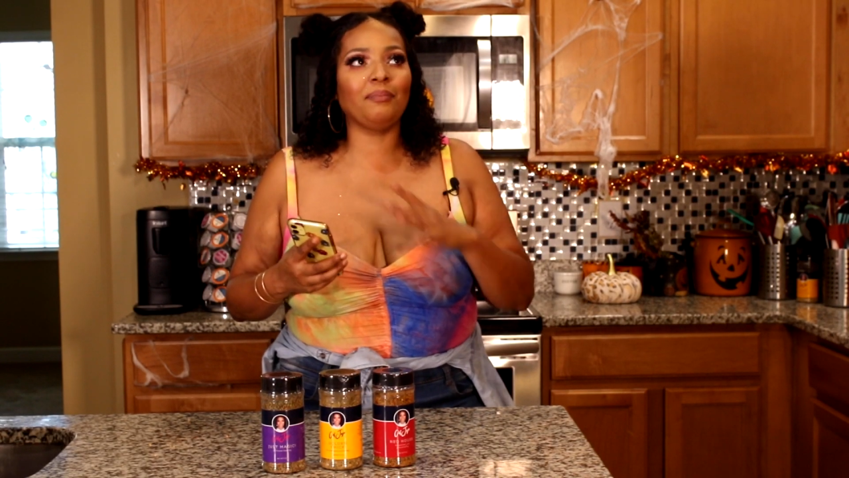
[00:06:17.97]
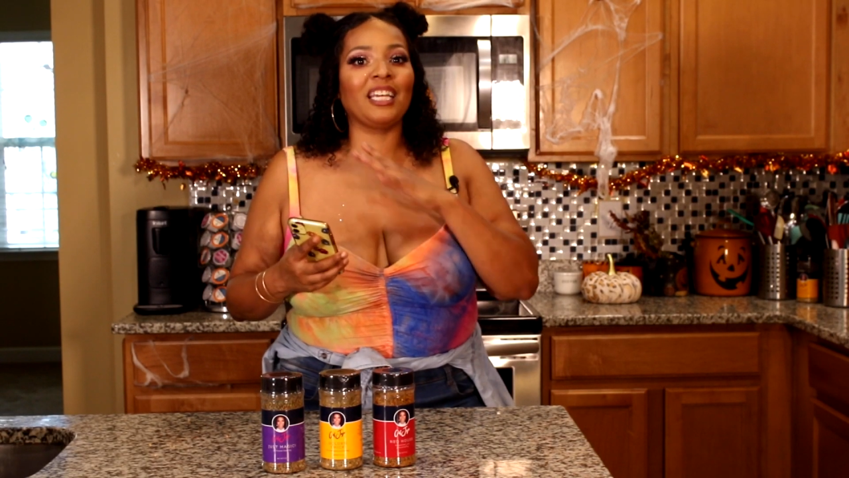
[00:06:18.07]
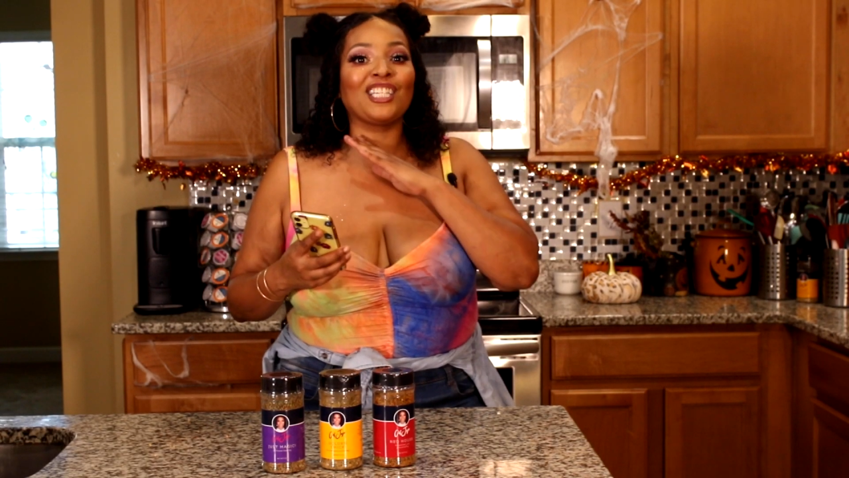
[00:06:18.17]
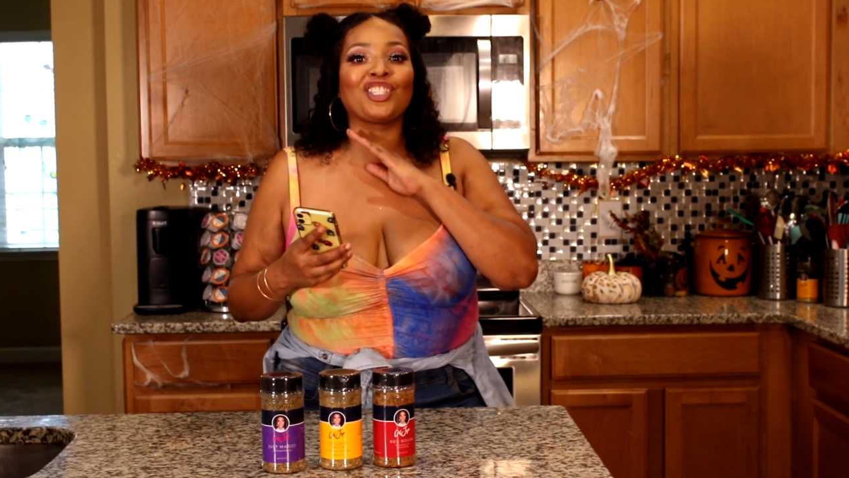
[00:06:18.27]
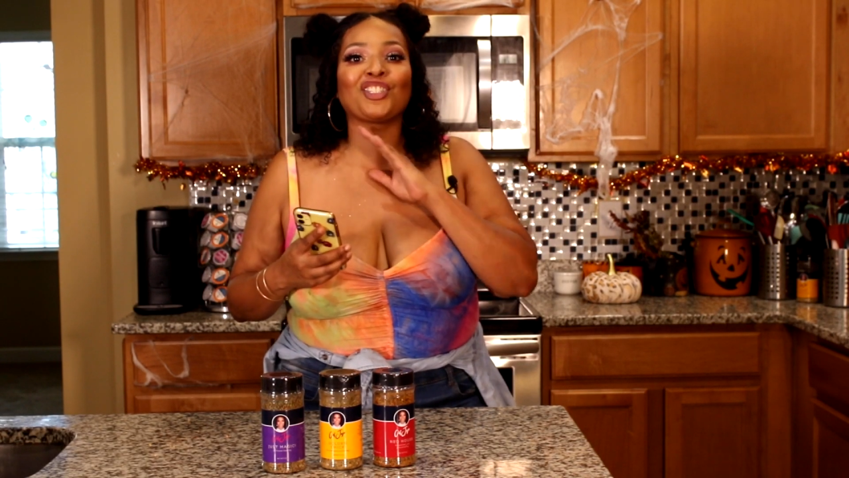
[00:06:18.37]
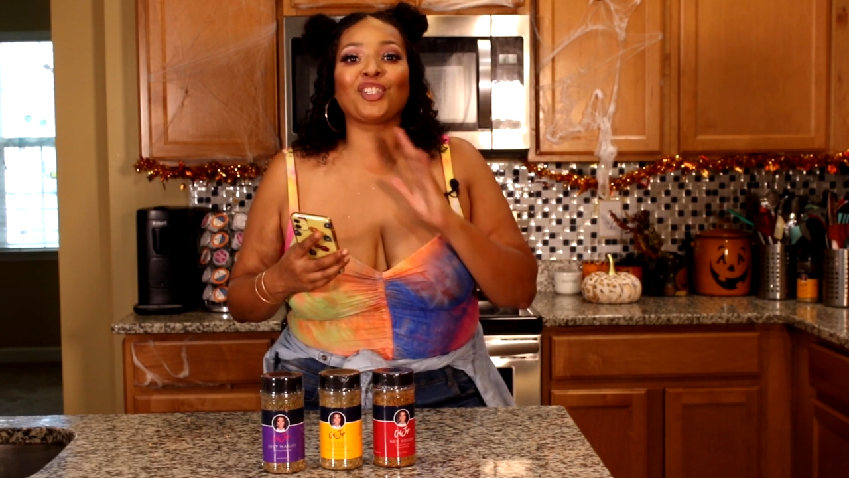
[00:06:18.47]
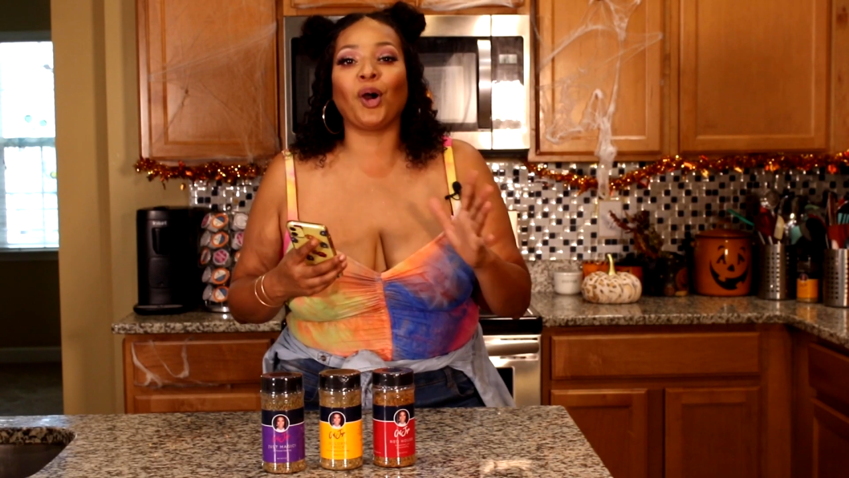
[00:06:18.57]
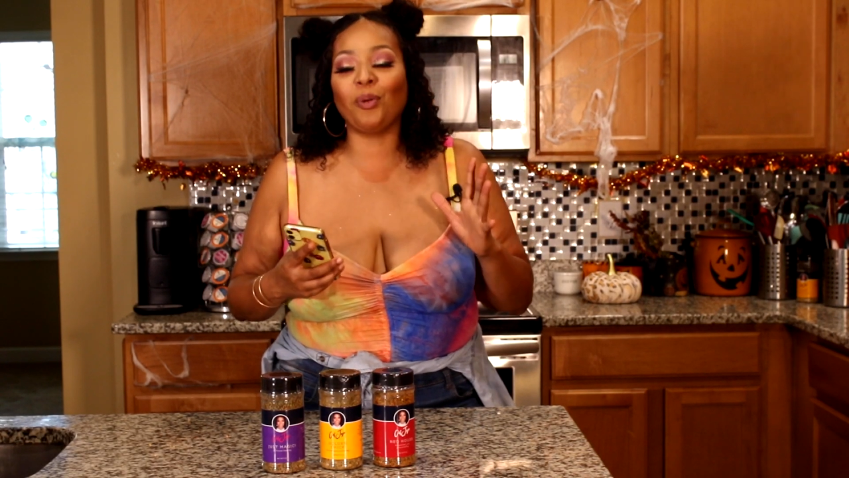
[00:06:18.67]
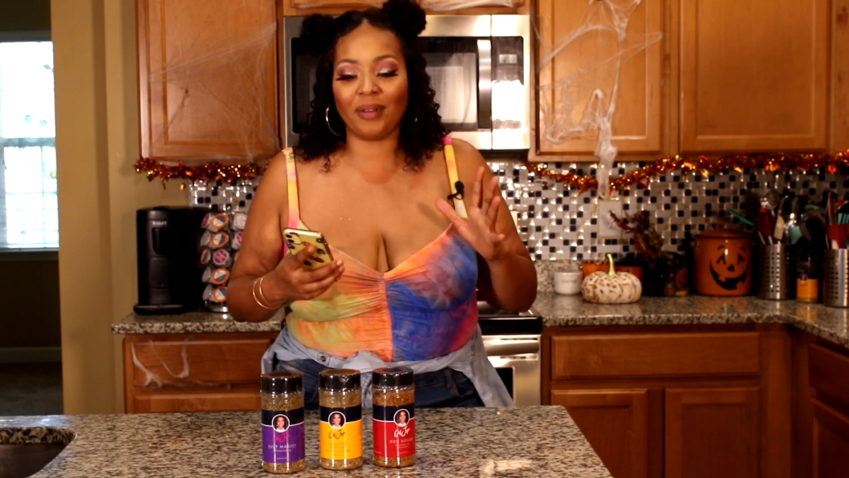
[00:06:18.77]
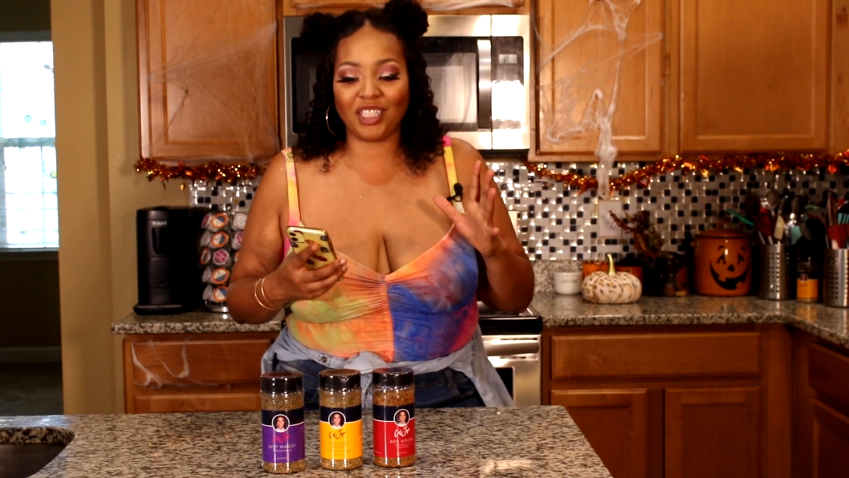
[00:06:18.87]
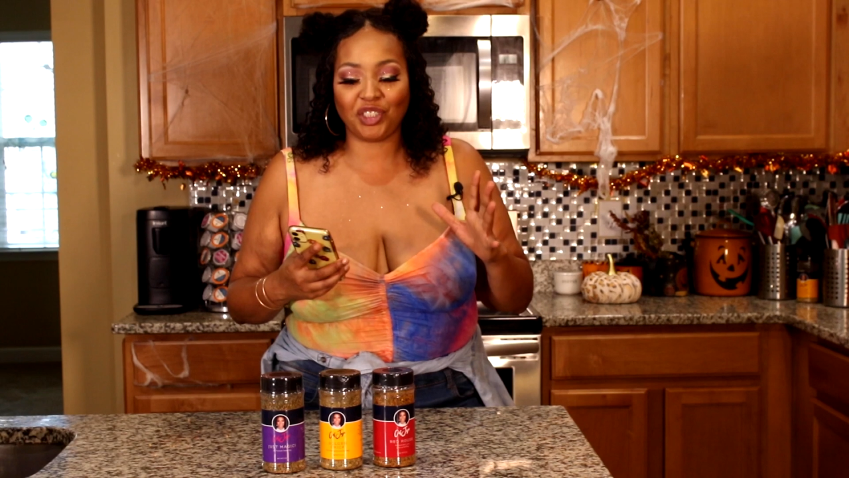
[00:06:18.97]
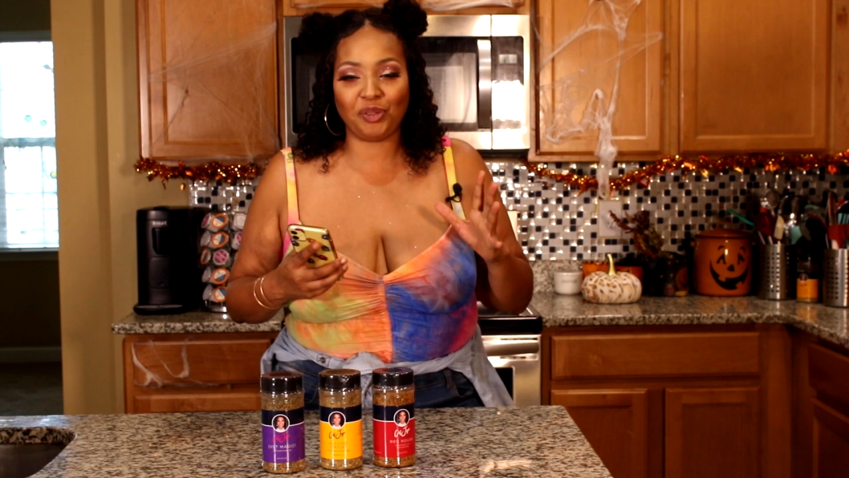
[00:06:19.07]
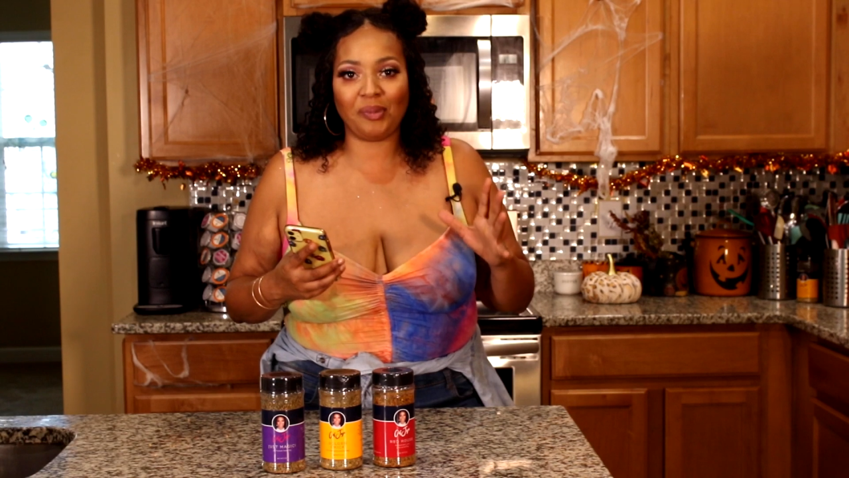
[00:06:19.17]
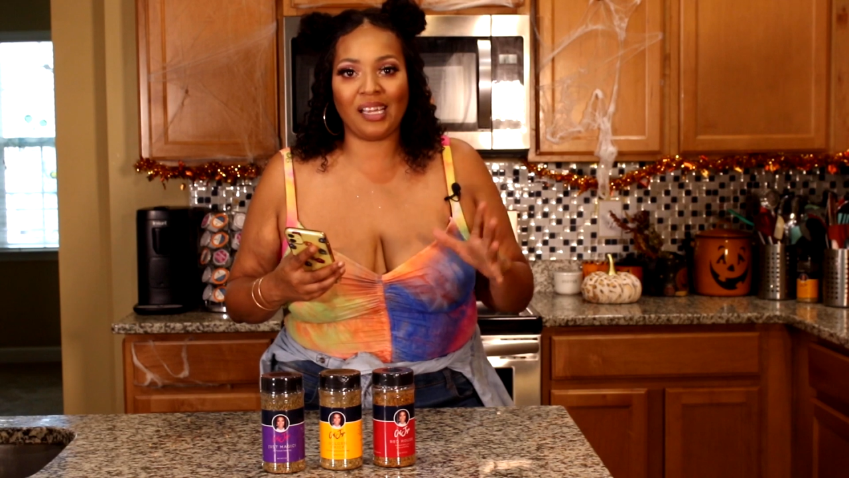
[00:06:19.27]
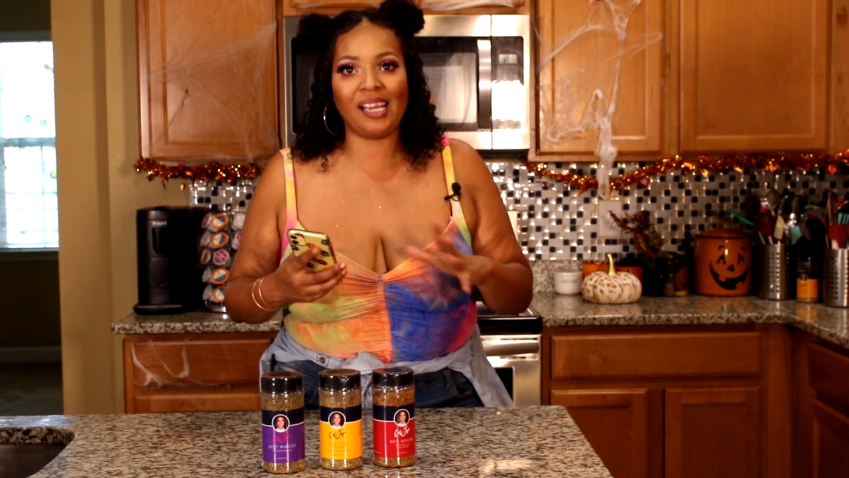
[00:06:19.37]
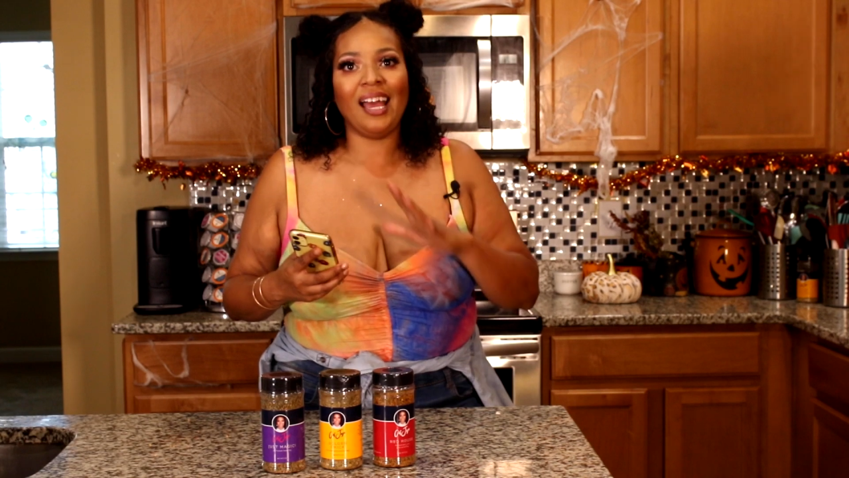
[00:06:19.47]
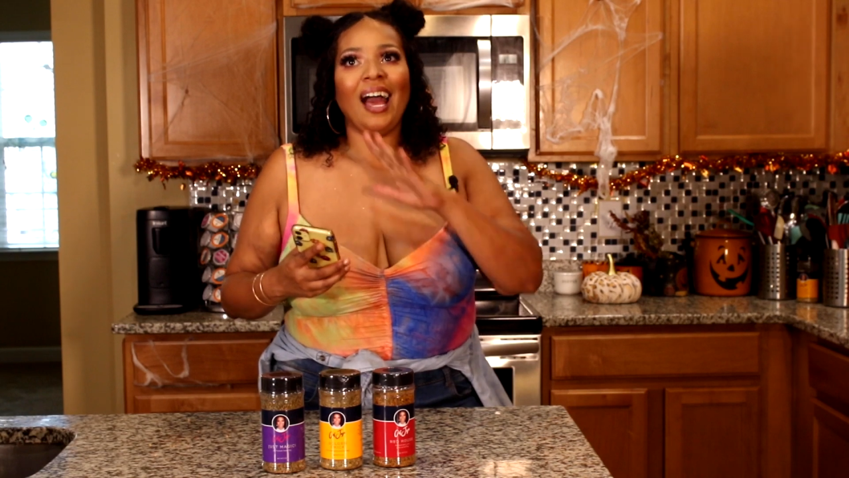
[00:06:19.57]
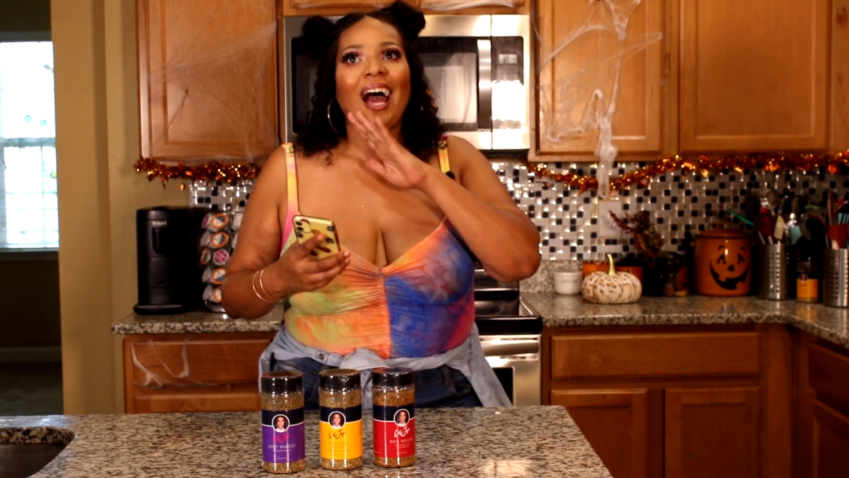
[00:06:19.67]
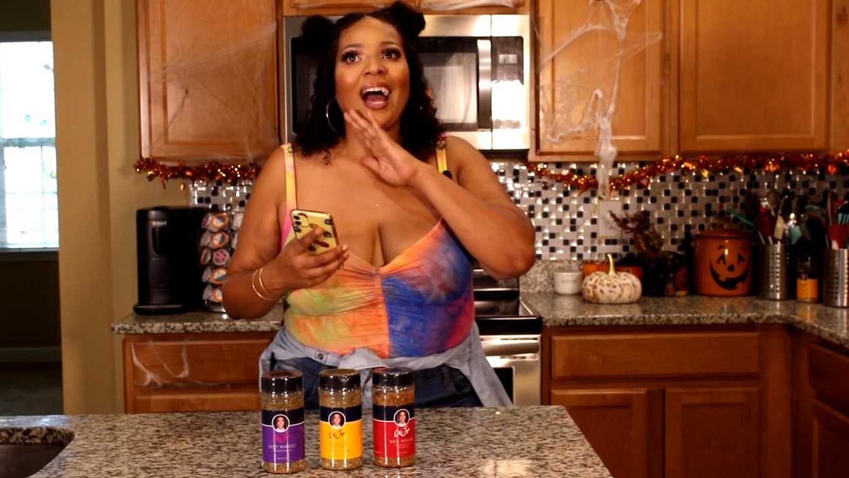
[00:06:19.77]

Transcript: It means so much to me.